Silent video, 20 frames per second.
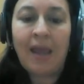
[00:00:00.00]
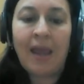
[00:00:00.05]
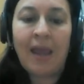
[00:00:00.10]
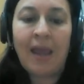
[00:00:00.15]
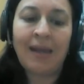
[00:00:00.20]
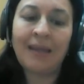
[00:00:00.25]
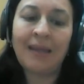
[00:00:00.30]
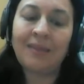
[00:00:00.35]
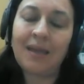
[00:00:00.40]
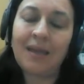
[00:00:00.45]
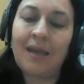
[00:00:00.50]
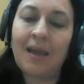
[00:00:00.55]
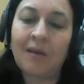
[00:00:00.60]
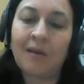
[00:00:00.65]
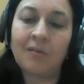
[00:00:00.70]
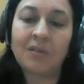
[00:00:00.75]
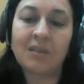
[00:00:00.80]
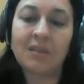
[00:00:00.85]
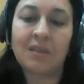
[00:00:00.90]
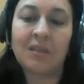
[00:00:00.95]
Anything
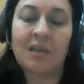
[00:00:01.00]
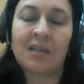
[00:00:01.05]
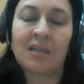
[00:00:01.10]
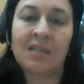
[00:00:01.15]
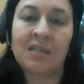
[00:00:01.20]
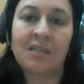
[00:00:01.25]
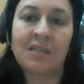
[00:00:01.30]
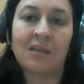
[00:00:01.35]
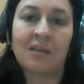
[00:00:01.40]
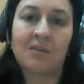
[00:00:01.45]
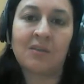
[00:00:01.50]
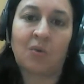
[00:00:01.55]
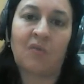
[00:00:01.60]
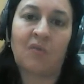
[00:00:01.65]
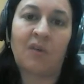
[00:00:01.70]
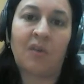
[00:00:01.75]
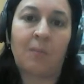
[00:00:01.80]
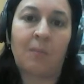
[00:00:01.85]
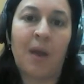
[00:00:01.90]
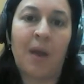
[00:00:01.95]
else that is sort
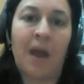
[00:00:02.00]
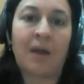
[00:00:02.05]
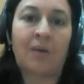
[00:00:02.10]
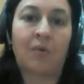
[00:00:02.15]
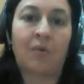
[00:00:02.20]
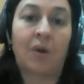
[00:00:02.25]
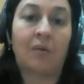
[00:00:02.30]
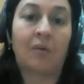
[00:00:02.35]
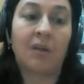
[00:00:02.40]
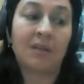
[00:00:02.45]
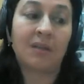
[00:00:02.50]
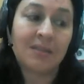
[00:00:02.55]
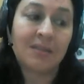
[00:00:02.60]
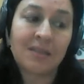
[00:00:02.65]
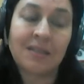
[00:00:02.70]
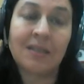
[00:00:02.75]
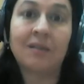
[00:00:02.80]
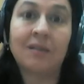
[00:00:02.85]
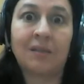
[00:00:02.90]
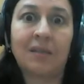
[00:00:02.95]
of in the background
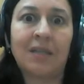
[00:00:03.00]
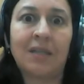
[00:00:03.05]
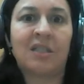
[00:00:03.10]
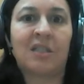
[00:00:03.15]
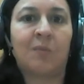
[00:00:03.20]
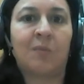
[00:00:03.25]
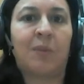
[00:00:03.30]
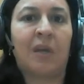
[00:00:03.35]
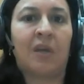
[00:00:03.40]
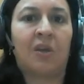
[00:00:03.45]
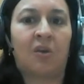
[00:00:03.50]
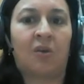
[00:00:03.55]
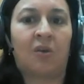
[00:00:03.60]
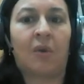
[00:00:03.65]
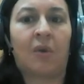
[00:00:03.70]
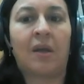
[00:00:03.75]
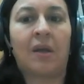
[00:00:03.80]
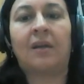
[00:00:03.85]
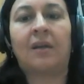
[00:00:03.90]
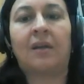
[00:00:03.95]
still needs to be
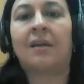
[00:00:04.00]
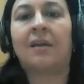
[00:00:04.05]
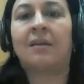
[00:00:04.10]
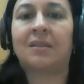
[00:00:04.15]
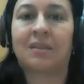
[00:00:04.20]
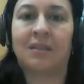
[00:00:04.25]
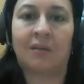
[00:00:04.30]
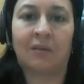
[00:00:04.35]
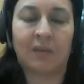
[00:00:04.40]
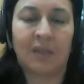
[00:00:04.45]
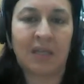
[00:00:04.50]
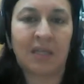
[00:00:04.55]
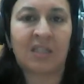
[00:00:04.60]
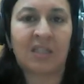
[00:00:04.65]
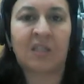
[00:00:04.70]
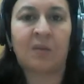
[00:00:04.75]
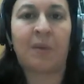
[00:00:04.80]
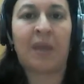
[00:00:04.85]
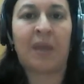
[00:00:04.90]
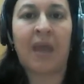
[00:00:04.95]
curated and still
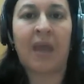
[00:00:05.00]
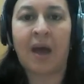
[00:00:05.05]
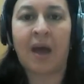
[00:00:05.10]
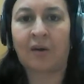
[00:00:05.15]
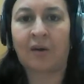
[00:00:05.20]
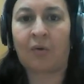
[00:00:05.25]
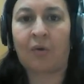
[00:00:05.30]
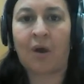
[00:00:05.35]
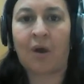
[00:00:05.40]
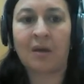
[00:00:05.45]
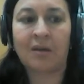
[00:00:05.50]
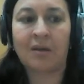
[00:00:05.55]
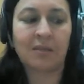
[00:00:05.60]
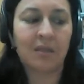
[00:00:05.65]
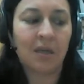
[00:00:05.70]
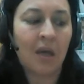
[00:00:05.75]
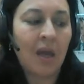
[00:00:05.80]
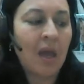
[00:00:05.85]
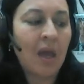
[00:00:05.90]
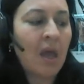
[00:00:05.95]
needs to be
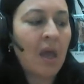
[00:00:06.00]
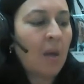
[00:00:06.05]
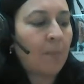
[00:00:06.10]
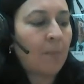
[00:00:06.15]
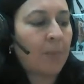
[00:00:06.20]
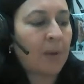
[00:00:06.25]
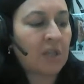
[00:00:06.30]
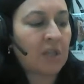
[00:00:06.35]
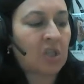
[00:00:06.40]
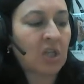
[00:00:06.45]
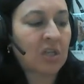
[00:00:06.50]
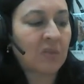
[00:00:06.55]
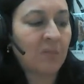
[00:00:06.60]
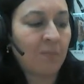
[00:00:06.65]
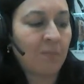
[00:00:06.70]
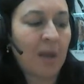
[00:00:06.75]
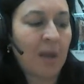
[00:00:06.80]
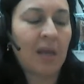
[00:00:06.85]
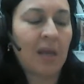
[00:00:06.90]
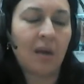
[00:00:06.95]
categorized. But it just
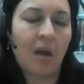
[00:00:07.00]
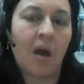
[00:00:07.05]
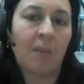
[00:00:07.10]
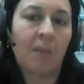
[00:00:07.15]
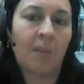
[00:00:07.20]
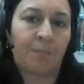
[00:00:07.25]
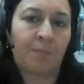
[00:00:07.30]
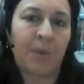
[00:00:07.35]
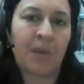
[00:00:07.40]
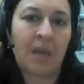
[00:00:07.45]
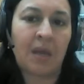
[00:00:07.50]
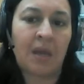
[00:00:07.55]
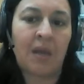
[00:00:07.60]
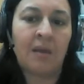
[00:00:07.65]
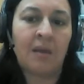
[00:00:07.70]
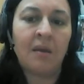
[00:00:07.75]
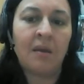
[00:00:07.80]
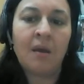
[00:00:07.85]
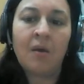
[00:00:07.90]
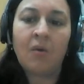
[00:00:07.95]
may not
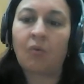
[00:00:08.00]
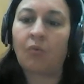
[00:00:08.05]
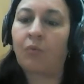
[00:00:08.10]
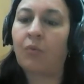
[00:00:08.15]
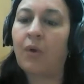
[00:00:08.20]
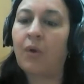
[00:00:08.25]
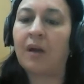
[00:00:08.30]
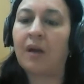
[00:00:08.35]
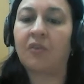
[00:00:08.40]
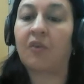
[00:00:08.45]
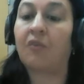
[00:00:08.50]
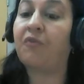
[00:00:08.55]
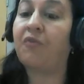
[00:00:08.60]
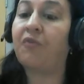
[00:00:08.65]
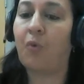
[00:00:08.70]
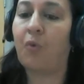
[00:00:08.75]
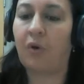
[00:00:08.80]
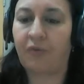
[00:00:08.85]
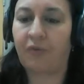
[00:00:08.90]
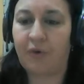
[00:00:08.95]
be right at the
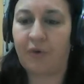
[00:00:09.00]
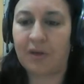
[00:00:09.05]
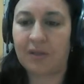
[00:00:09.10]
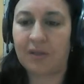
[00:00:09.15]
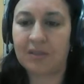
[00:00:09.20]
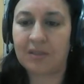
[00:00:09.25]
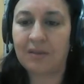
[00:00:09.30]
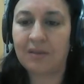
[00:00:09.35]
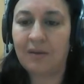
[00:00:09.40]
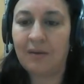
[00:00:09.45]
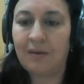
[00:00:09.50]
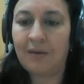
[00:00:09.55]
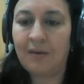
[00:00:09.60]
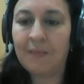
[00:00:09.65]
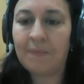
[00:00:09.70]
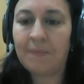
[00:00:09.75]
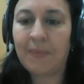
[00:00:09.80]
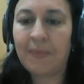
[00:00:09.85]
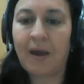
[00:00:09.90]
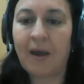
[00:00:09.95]
forefront
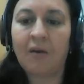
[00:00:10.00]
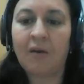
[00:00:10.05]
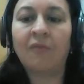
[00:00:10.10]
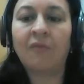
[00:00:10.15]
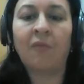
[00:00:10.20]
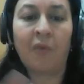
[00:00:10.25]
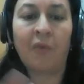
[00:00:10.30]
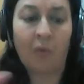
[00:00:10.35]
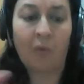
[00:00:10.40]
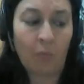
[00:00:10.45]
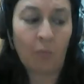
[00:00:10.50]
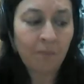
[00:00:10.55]
of,